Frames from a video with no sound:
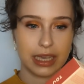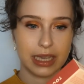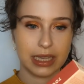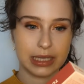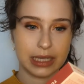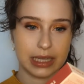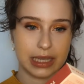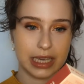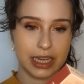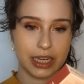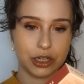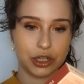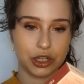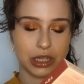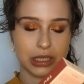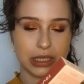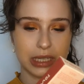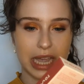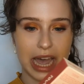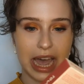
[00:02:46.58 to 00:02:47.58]
is the
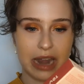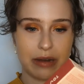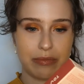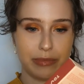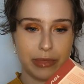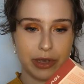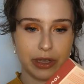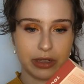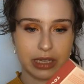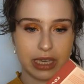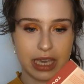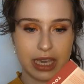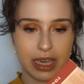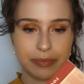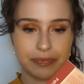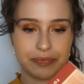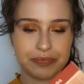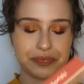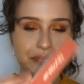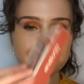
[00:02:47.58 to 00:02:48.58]
Just Add Milky